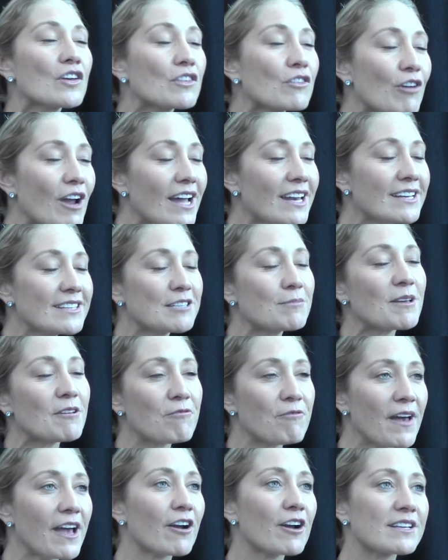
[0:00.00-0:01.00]
granted, to be
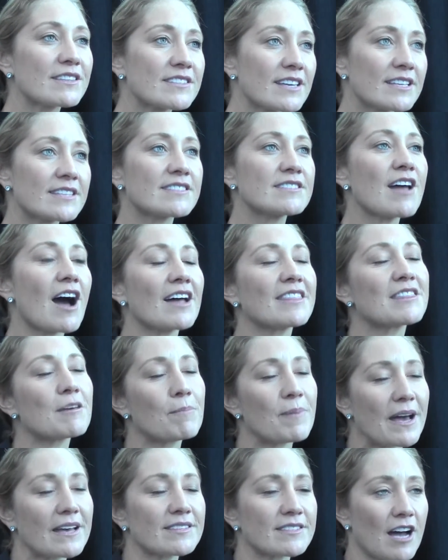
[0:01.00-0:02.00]
fair, it's not the
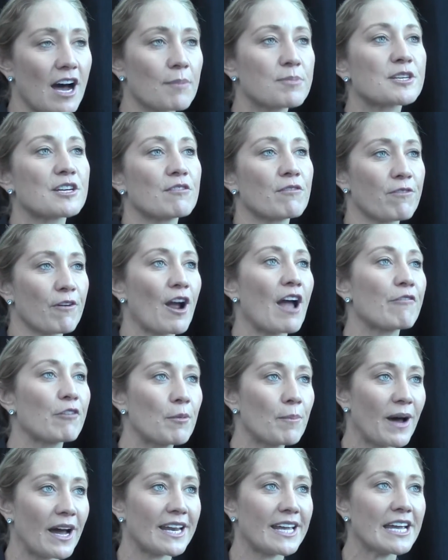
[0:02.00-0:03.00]
best option for
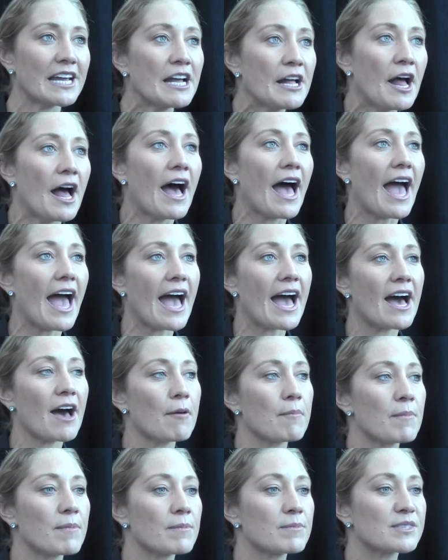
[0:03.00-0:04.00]
everybody.
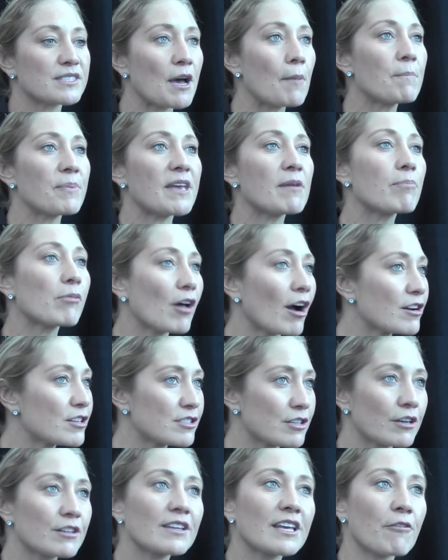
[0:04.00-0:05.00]
Some people are
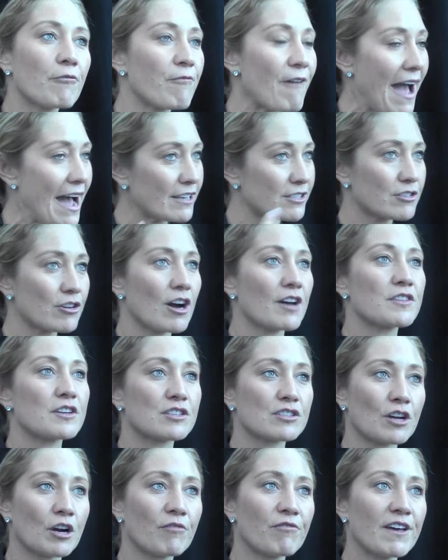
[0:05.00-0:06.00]
certainly faster on the
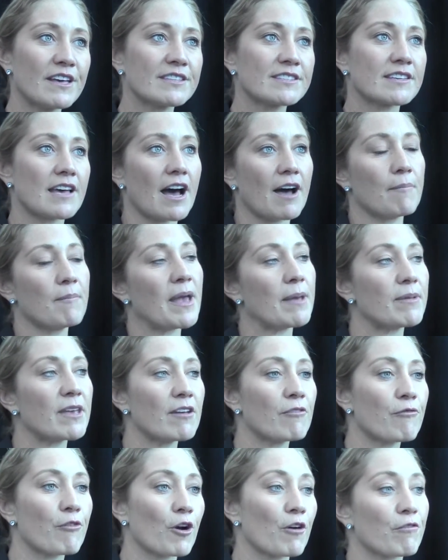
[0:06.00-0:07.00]
surface,
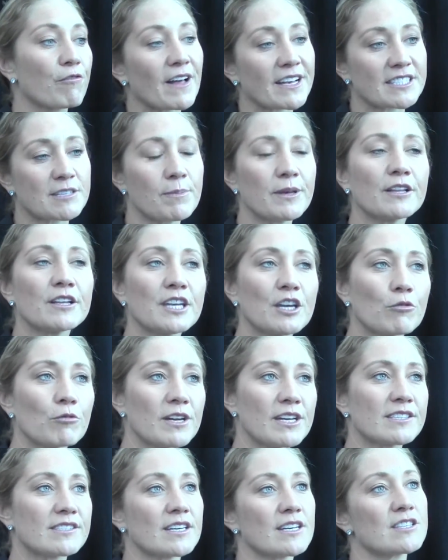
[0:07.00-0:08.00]
maybe for flexibility
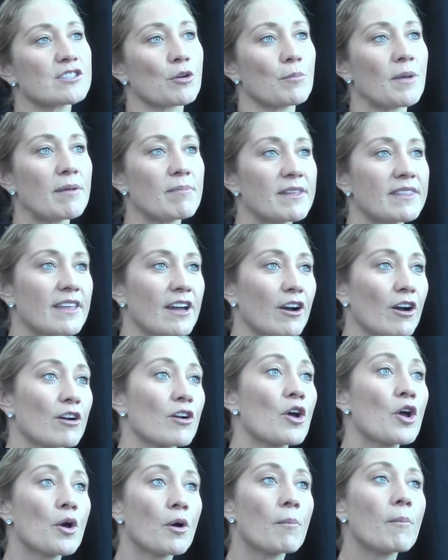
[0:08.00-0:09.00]
reasons, or maybe their
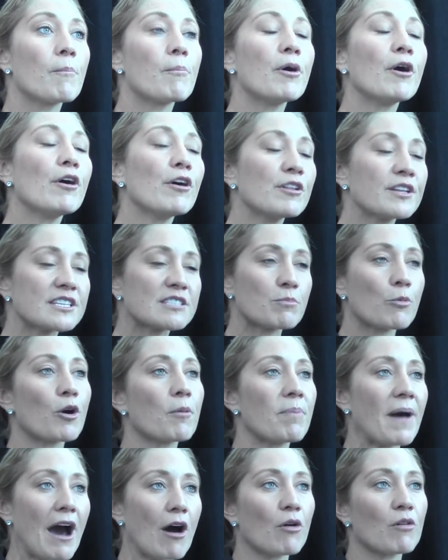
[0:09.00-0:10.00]
pull is more
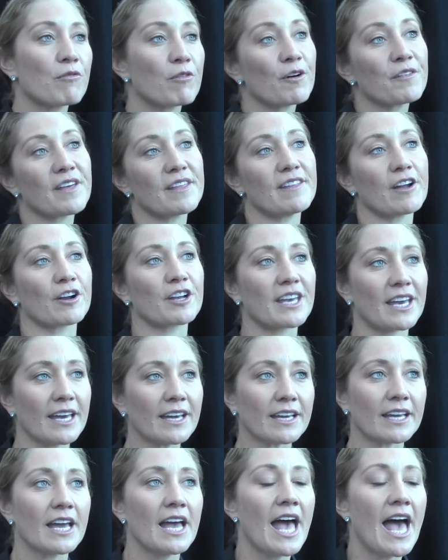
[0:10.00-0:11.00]
powerful than their kick.
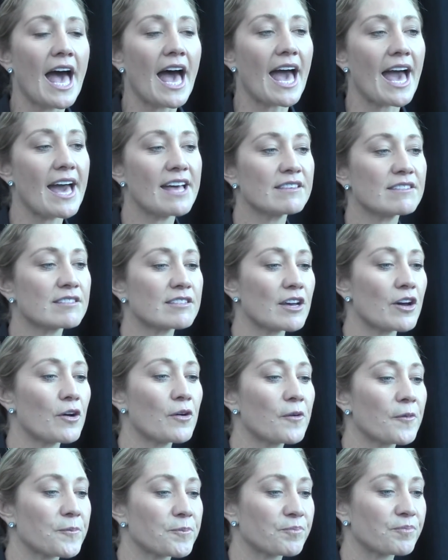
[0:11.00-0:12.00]
And
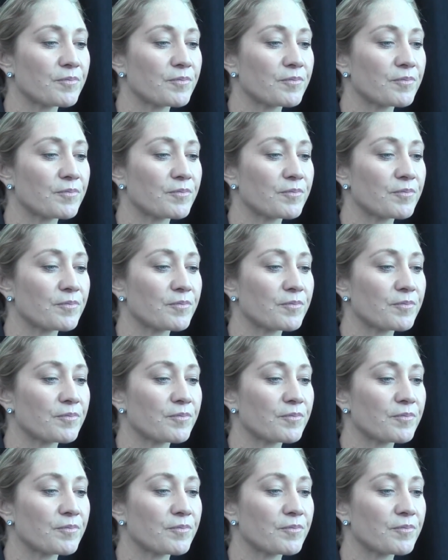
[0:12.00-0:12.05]
so